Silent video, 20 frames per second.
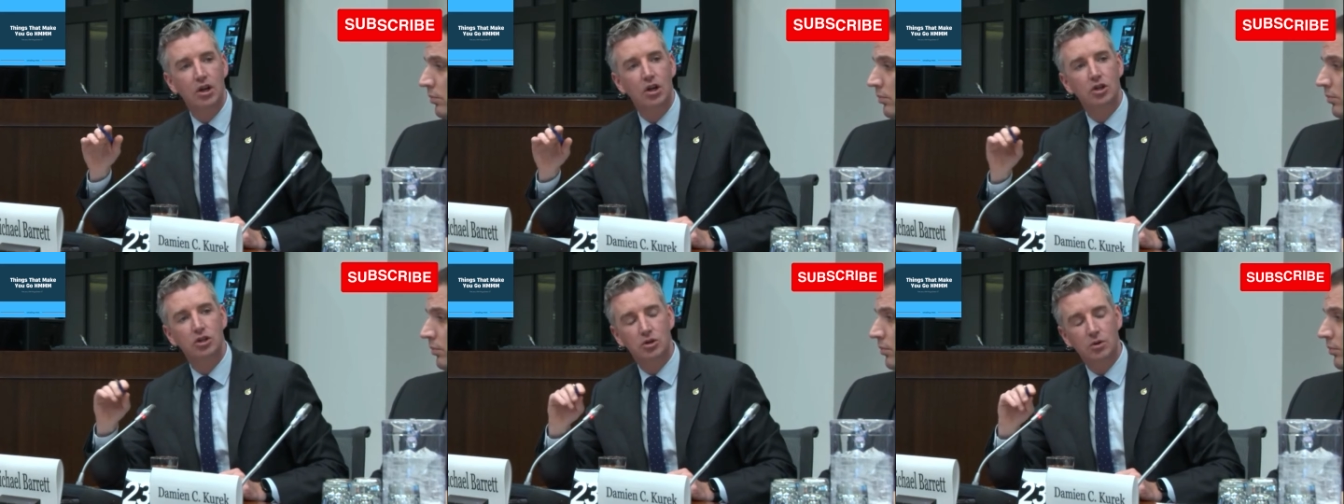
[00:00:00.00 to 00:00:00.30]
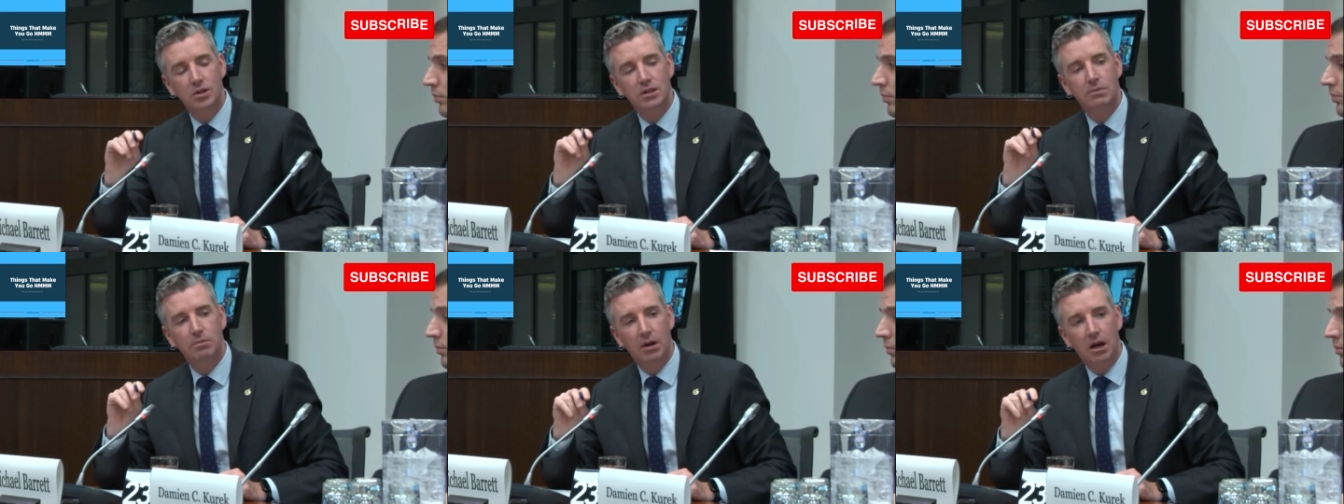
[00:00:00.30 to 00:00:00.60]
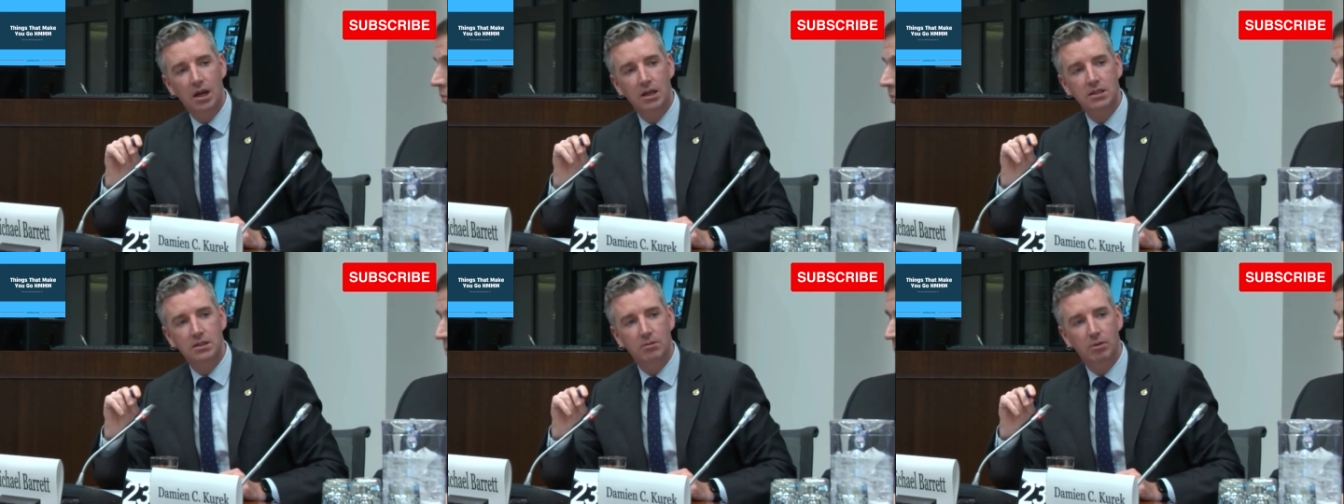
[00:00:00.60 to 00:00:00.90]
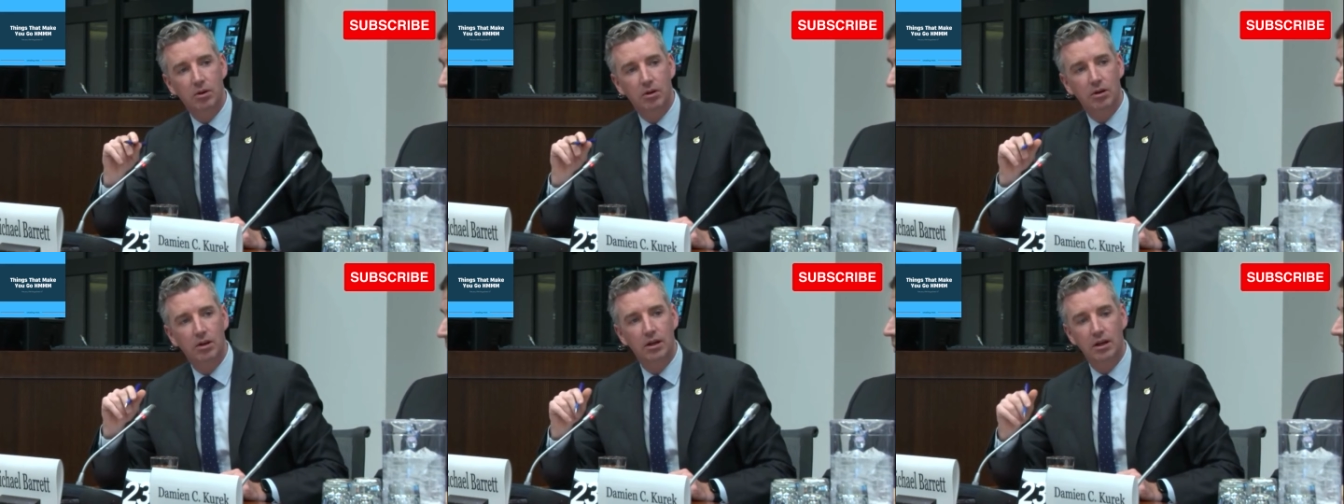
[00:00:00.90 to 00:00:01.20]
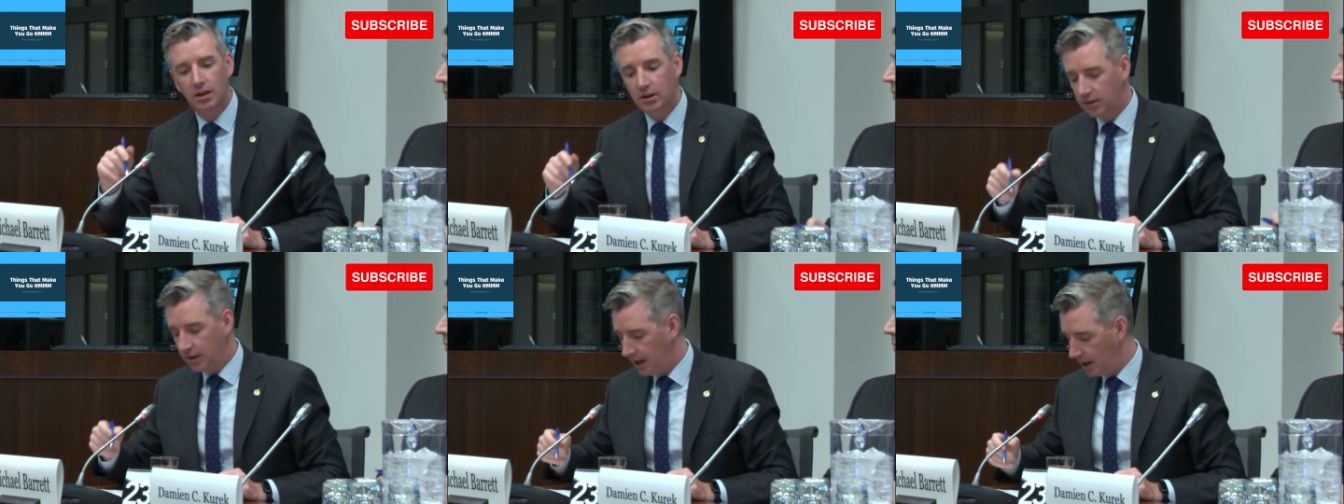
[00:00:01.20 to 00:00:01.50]
So it's possible
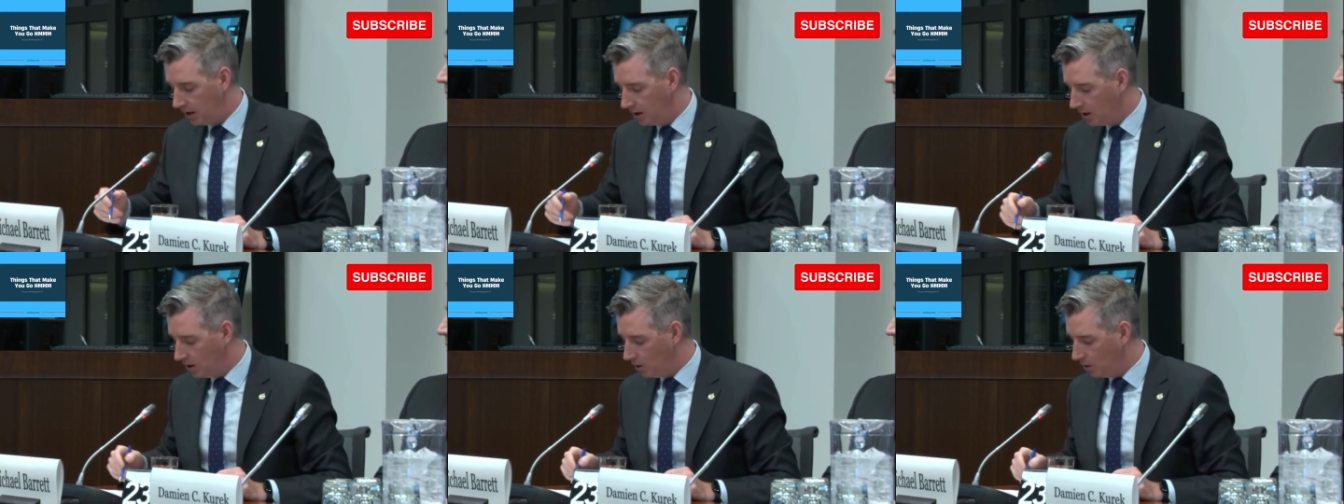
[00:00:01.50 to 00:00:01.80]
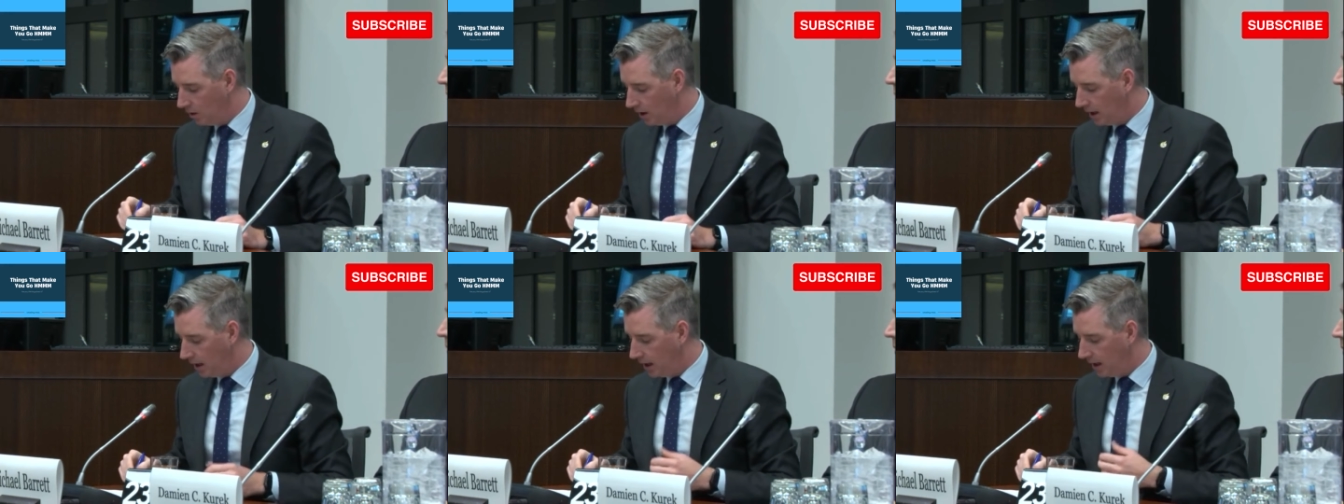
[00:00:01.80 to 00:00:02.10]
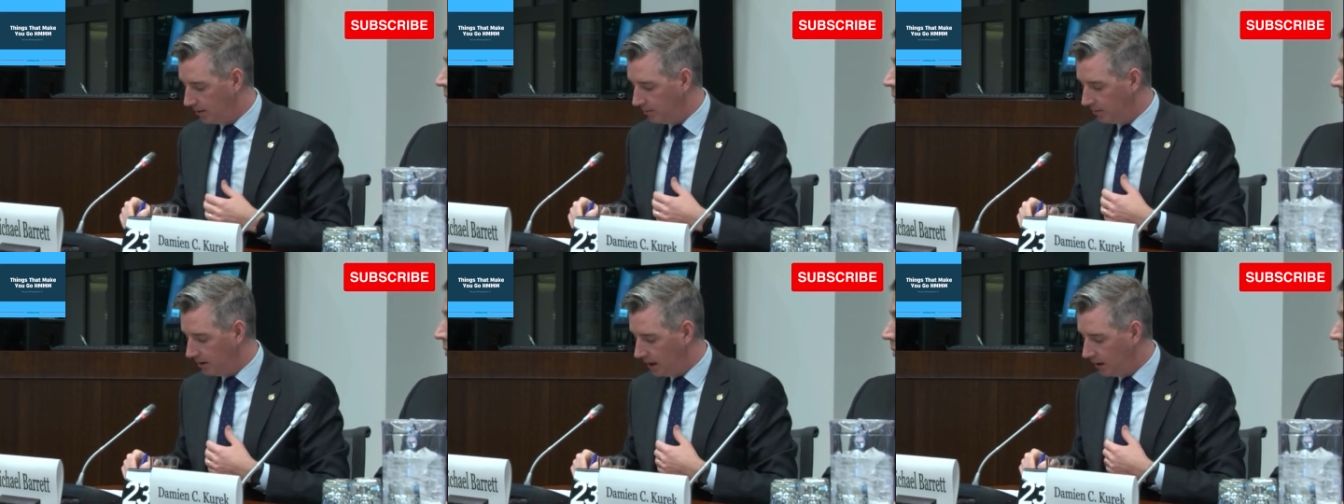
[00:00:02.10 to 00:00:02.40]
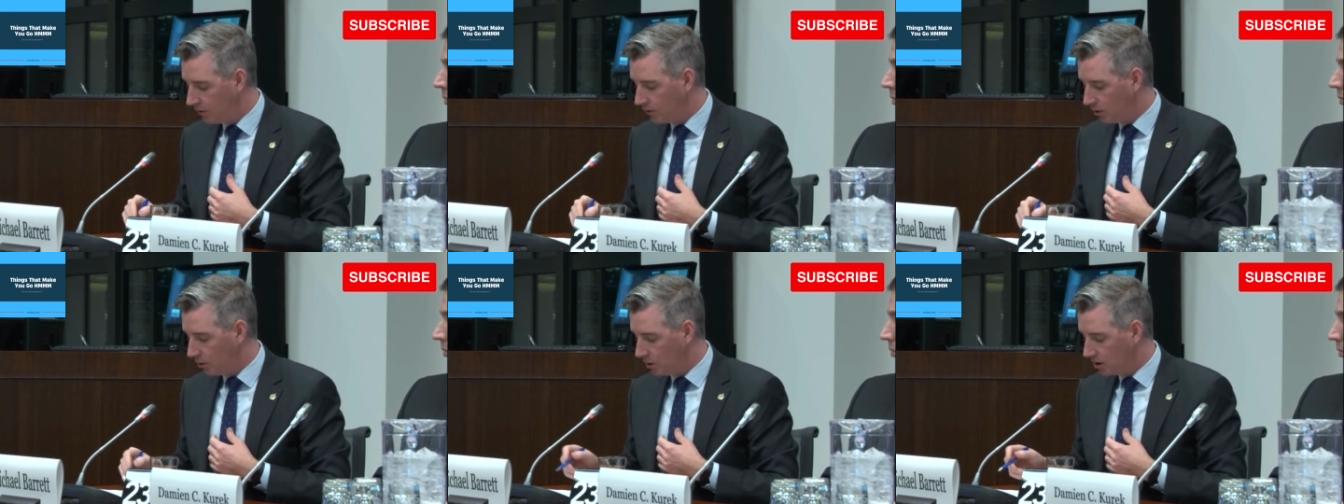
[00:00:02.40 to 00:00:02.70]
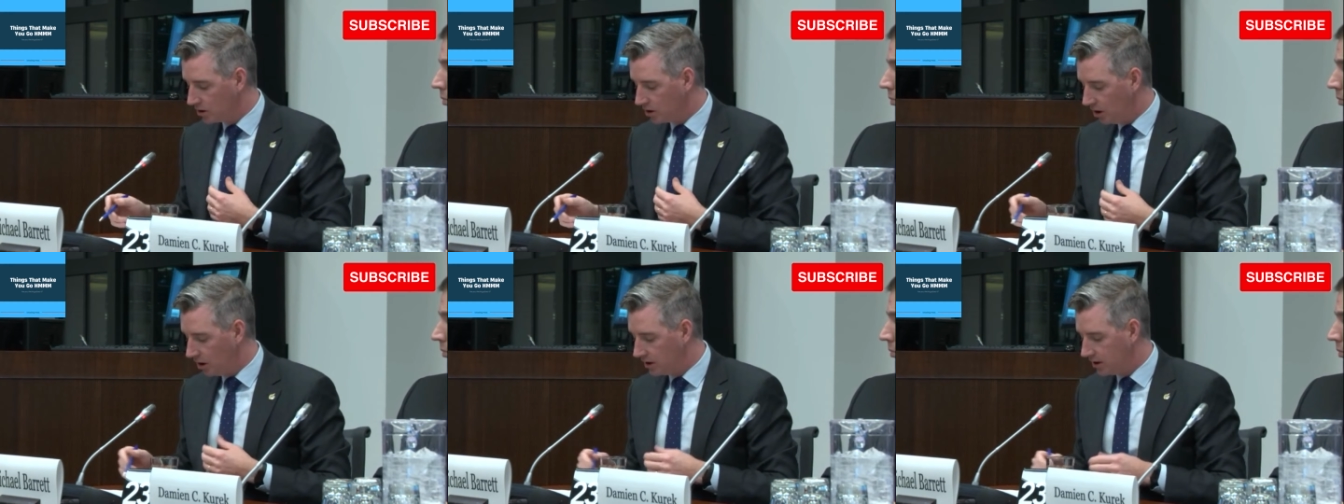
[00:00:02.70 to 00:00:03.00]
that if there
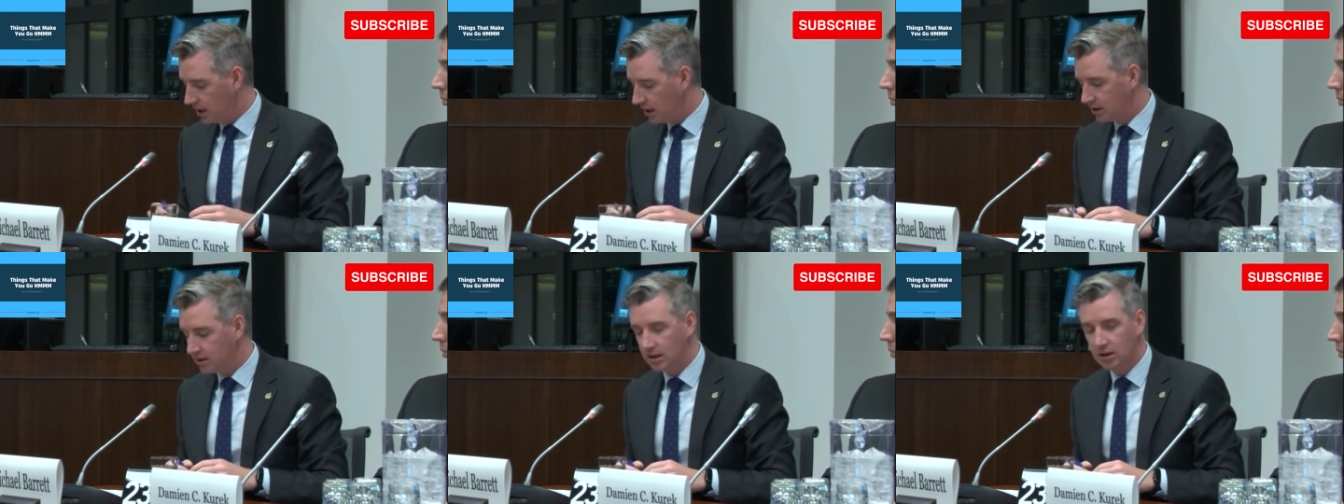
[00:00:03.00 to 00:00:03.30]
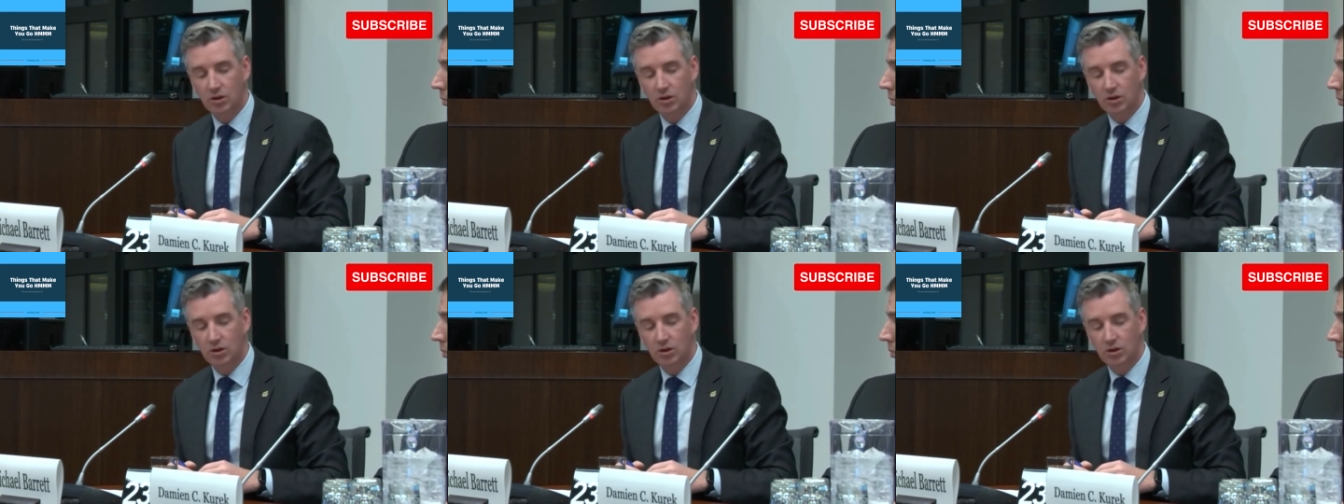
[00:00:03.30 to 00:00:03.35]
was contact center,